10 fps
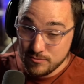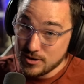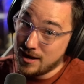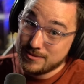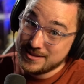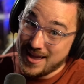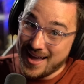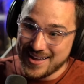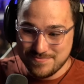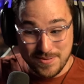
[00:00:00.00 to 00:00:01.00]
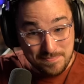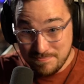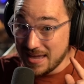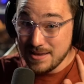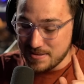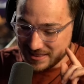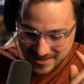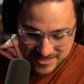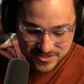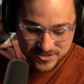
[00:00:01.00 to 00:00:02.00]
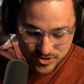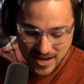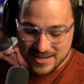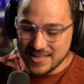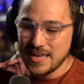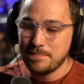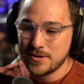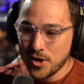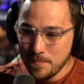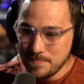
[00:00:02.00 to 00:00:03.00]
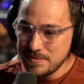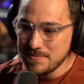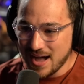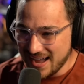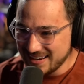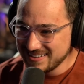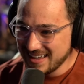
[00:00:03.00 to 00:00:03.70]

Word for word: Probably not, but maybe let's try to keep an open mind